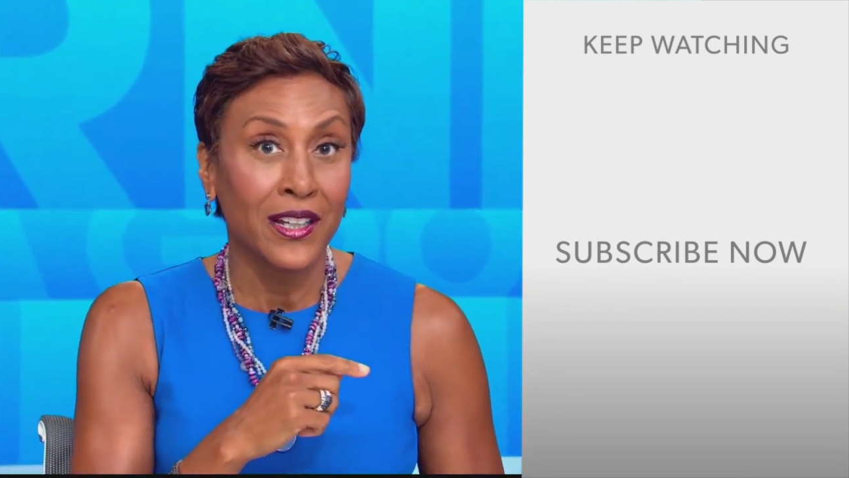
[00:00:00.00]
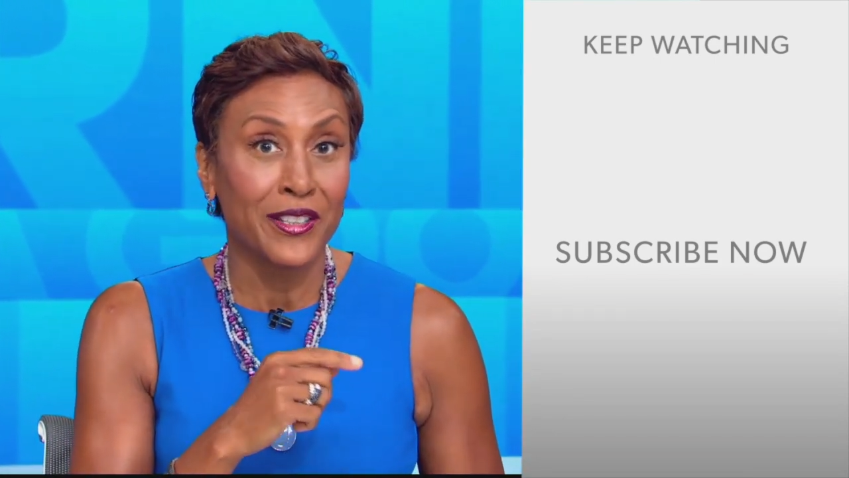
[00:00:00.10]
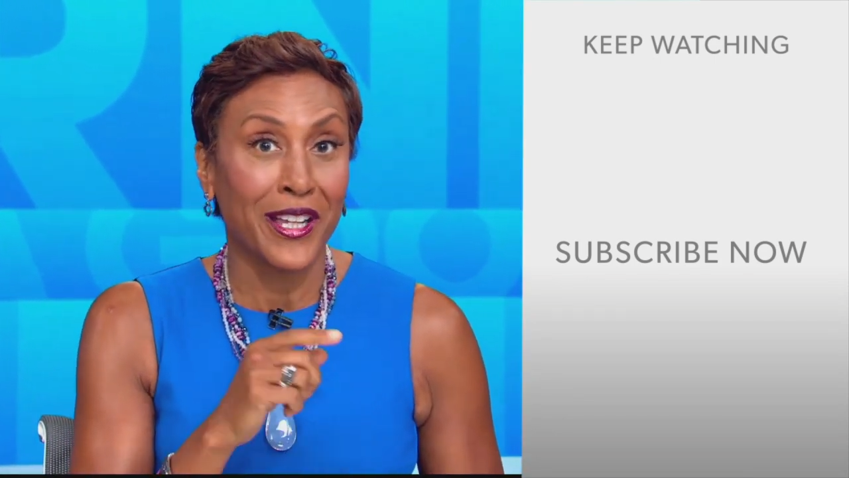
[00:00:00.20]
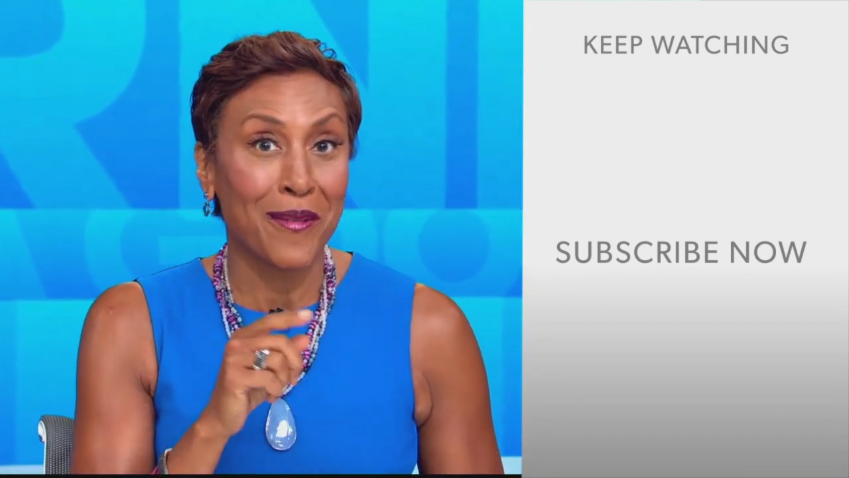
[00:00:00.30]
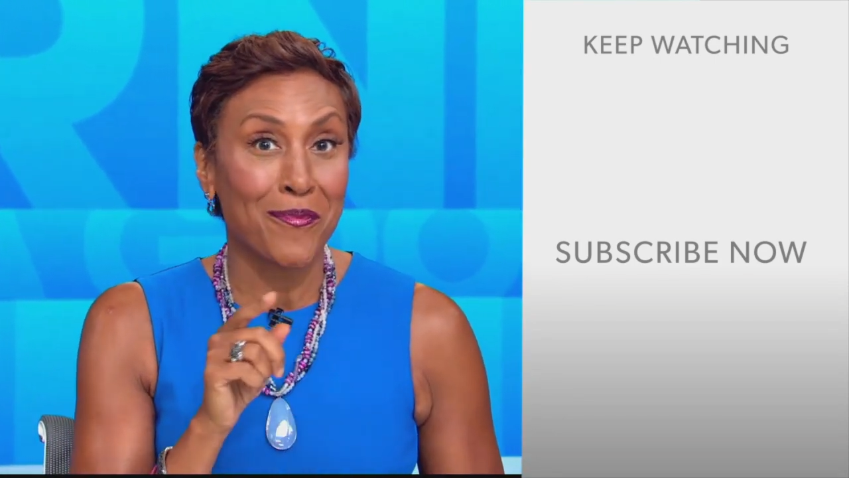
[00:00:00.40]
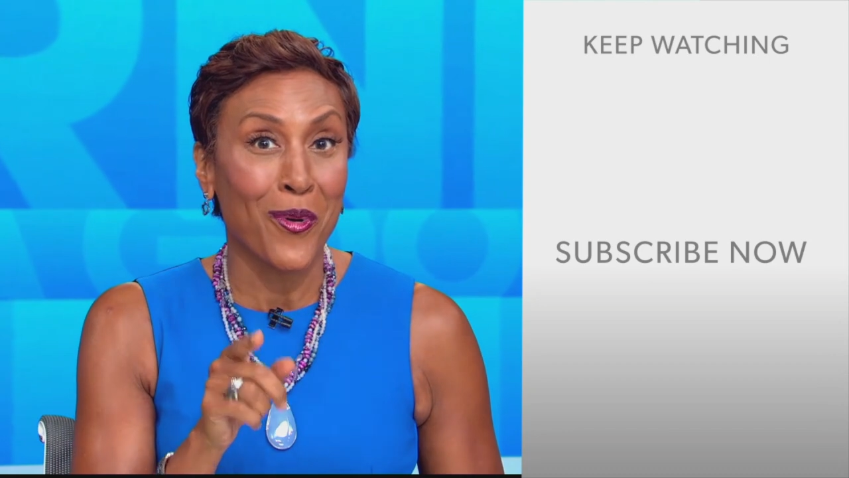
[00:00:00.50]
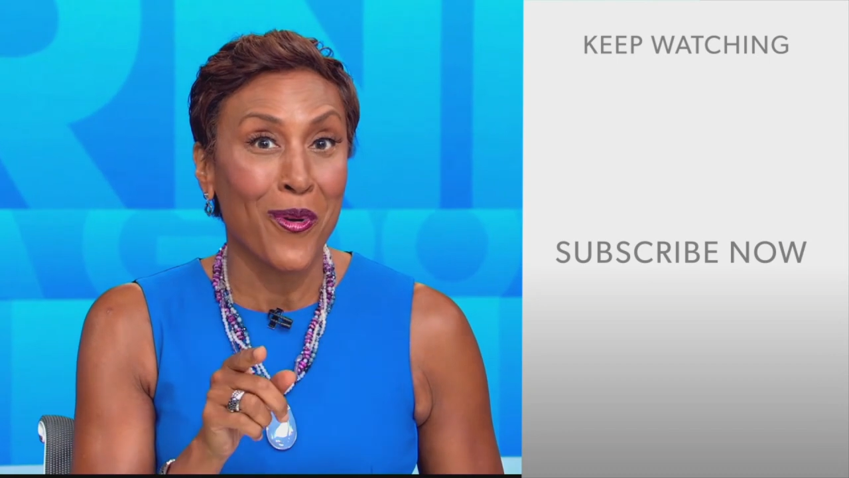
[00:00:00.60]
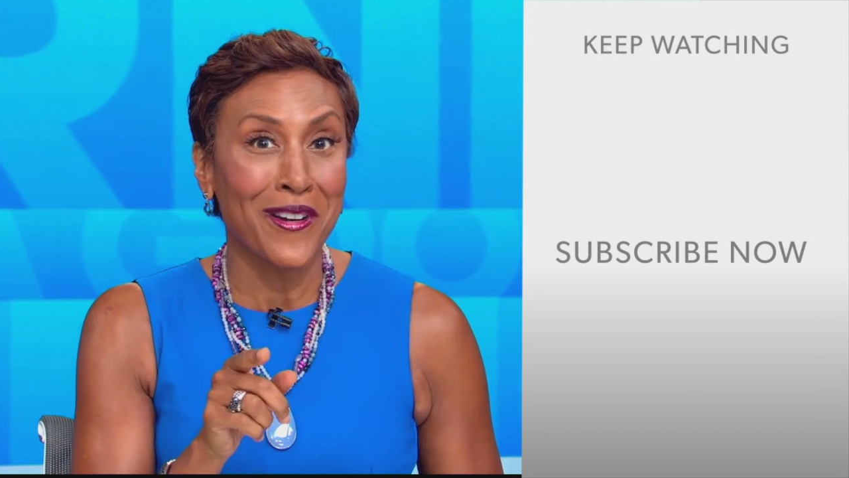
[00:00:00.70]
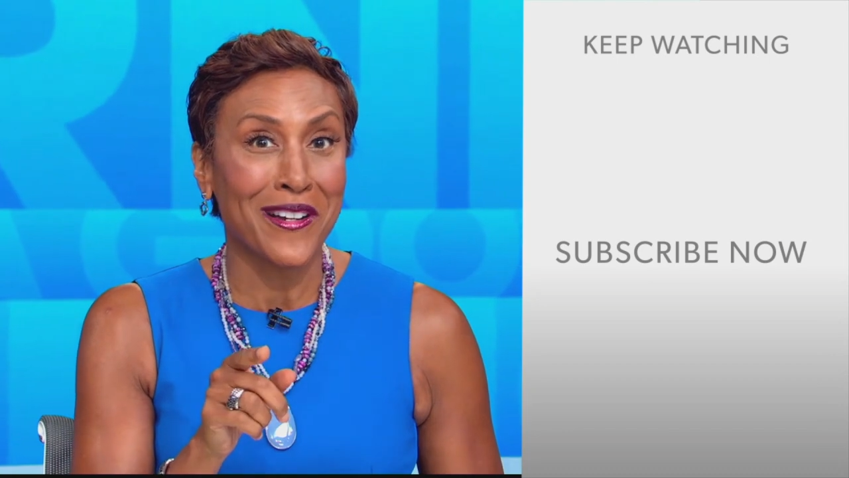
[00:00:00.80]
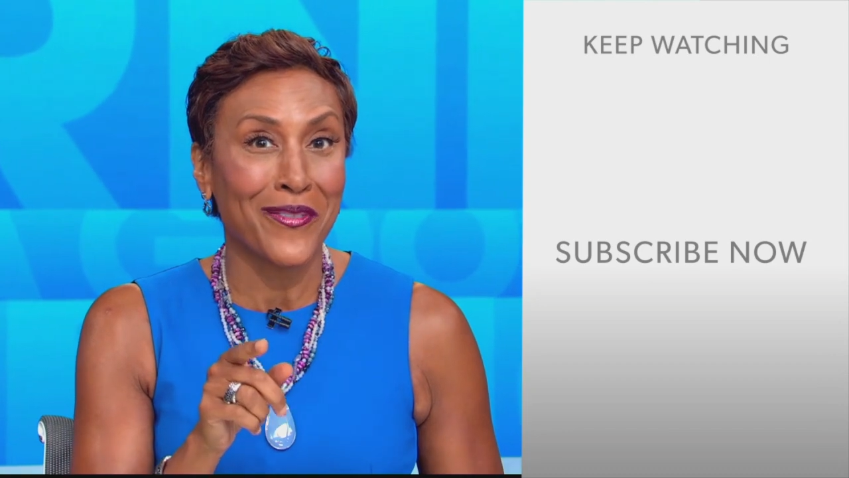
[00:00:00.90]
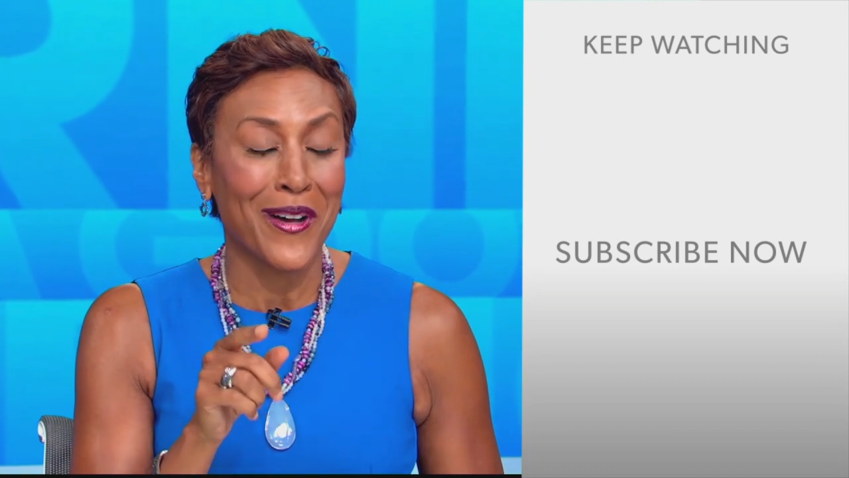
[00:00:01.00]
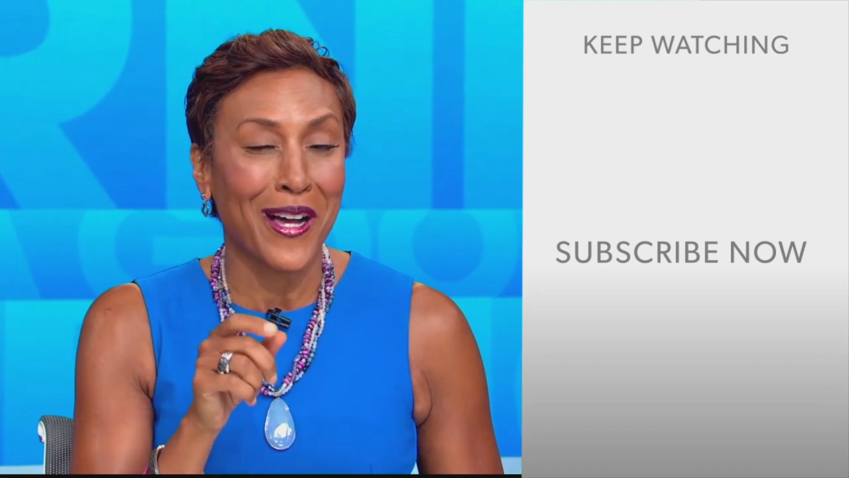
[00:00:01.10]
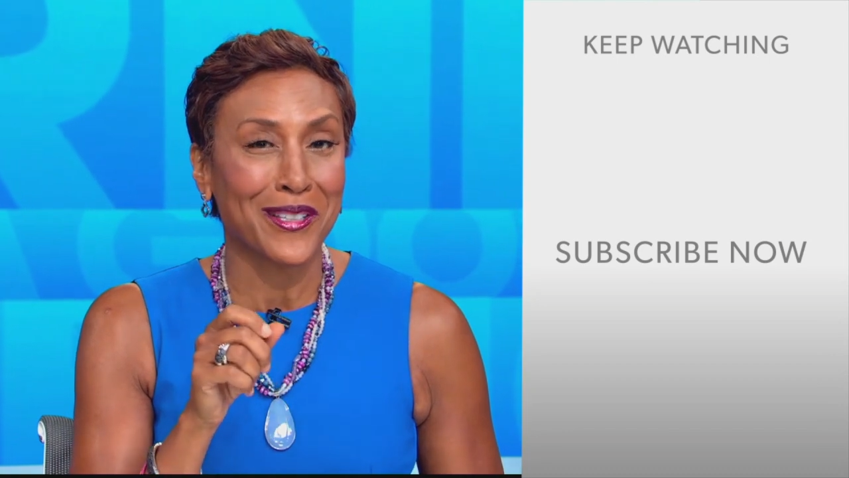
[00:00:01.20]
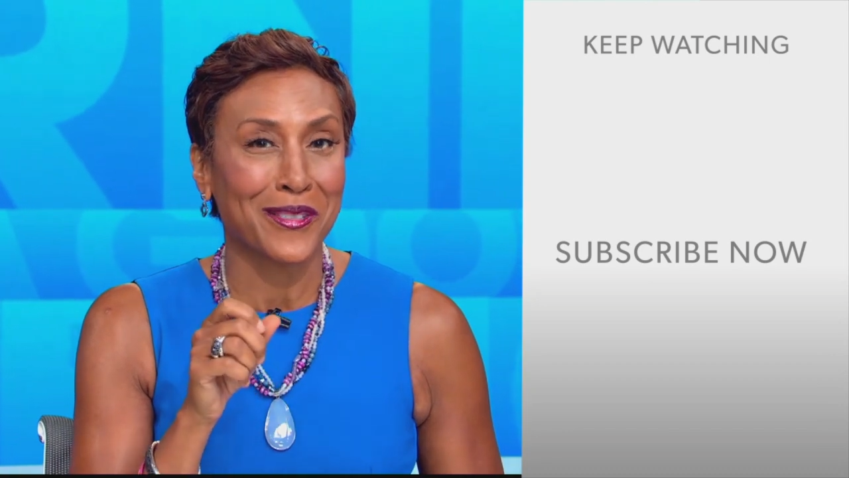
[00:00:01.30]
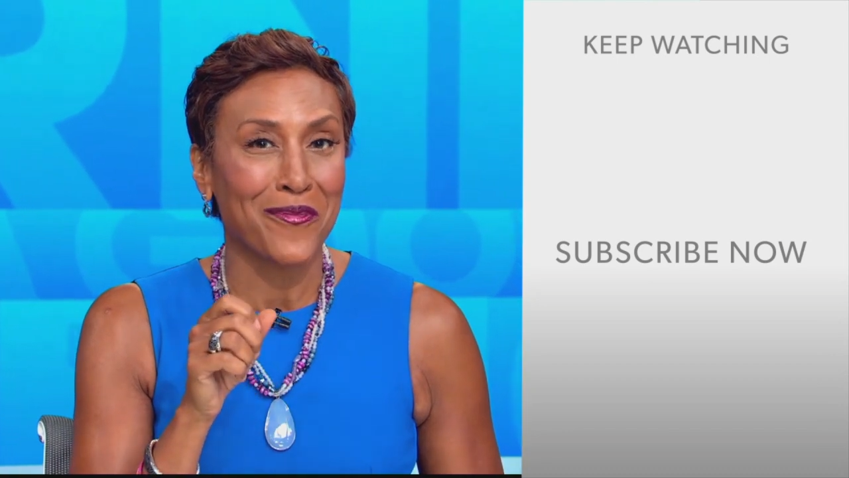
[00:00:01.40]
to get more of
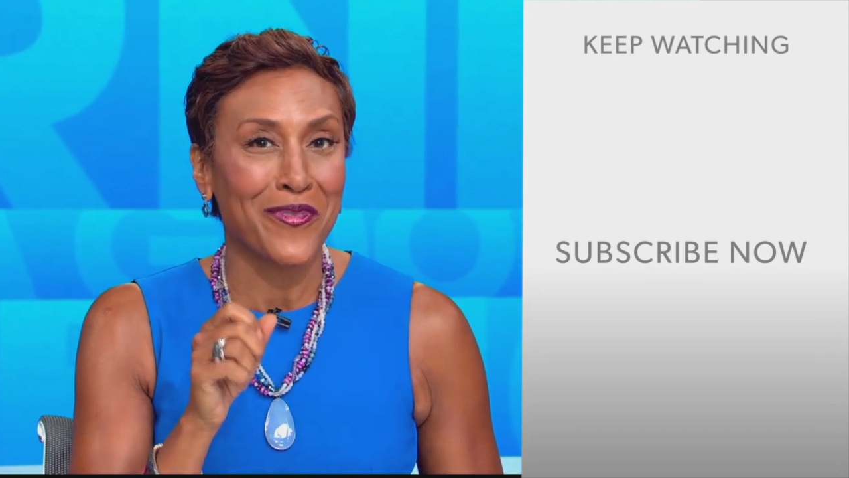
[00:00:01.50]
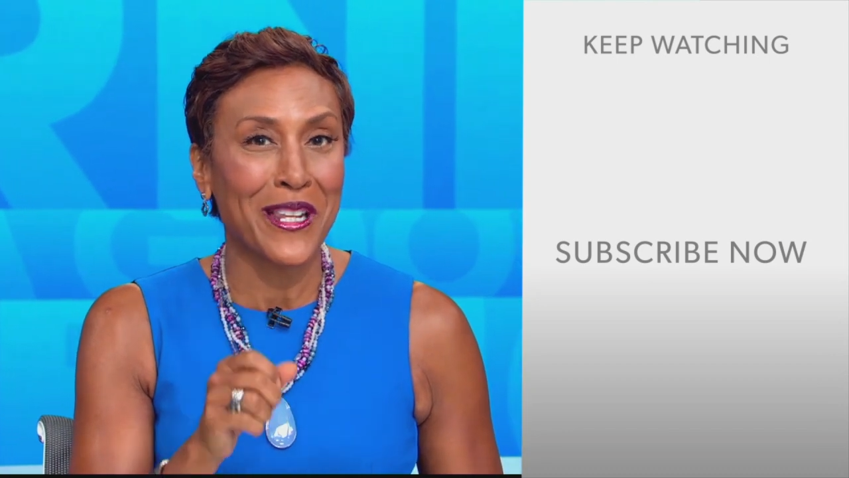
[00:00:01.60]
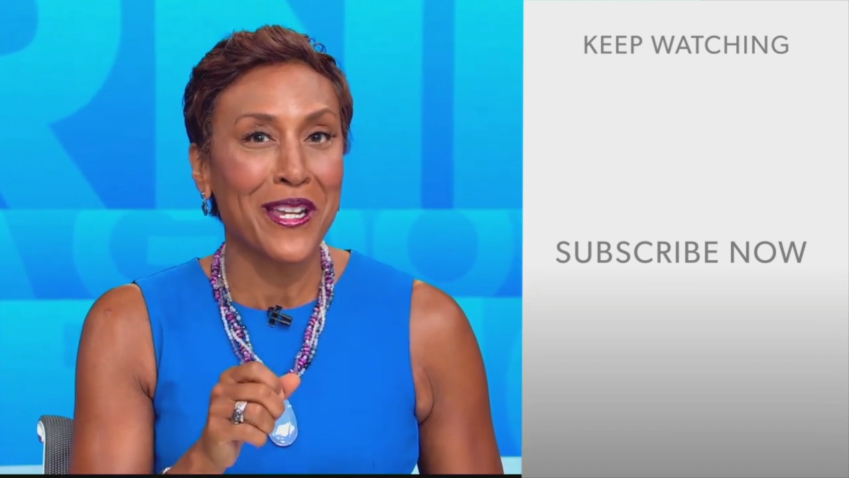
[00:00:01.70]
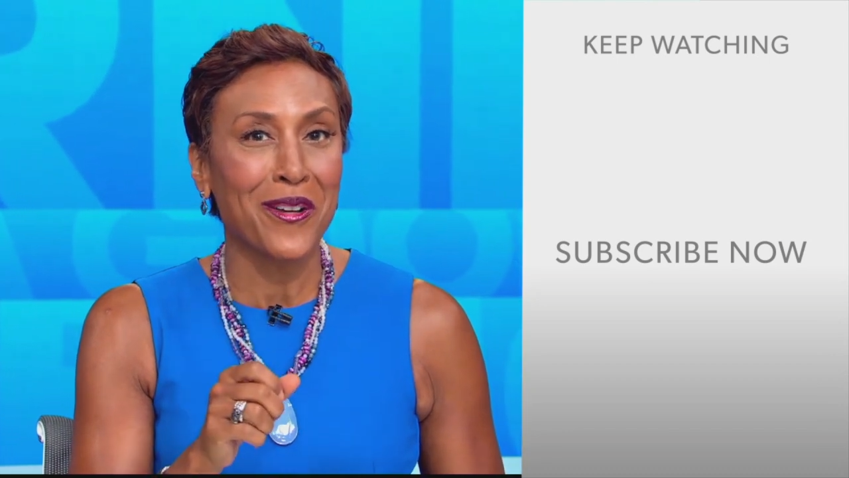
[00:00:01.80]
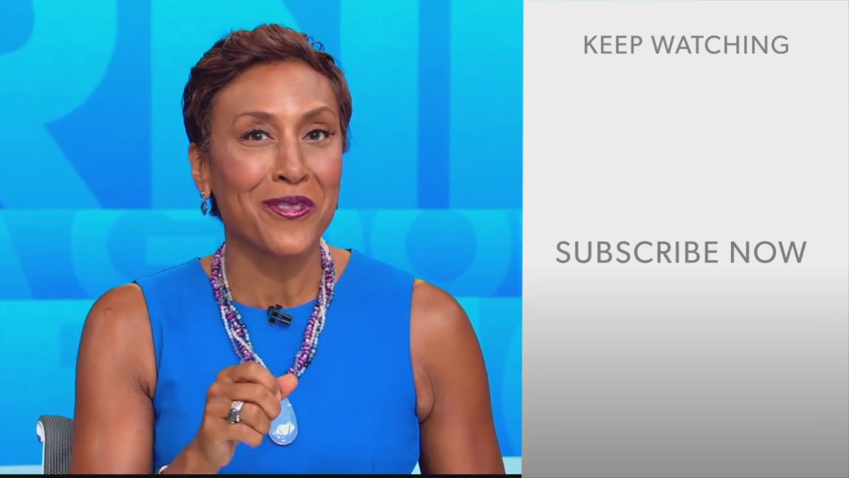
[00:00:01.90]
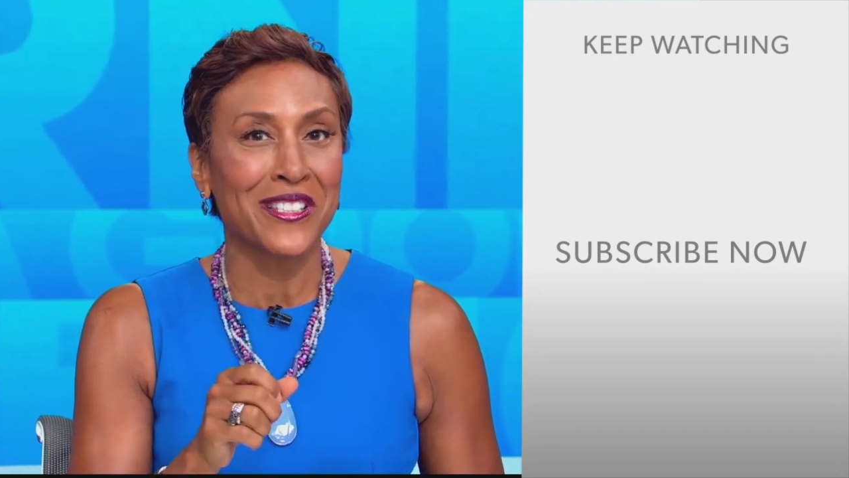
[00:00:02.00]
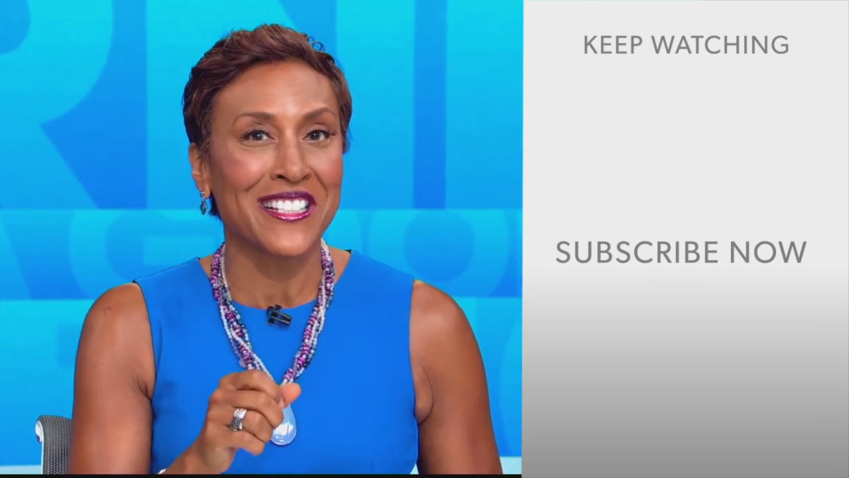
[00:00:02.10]
awesome videos